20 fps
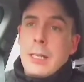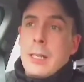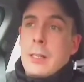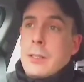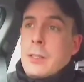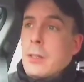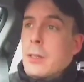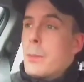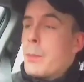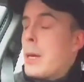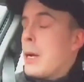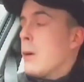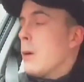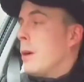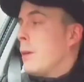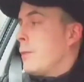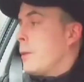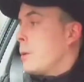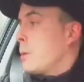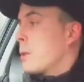I took the belt
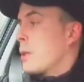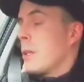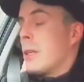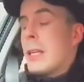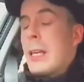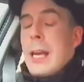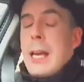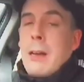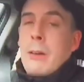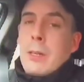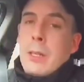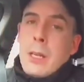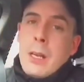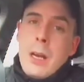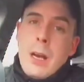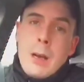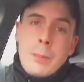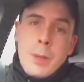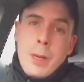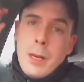off, I was going to get out of the
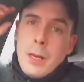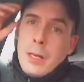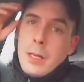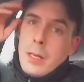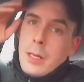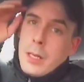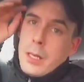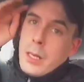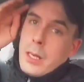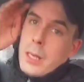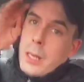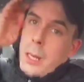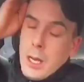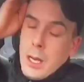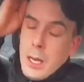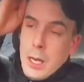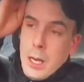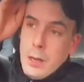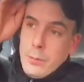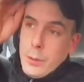car, but
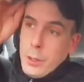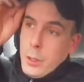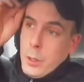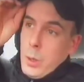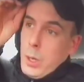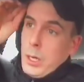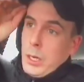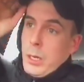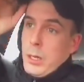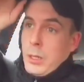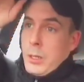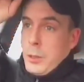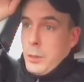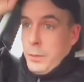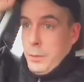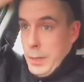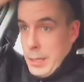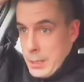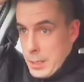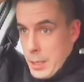I've got quite a lot of good
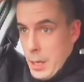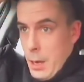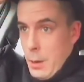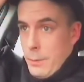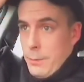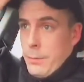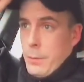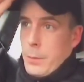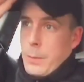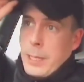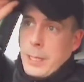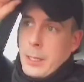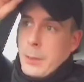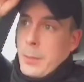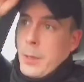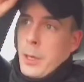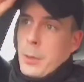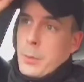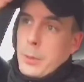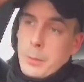things going for me at the
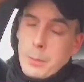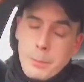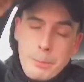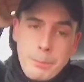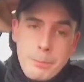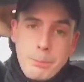moment.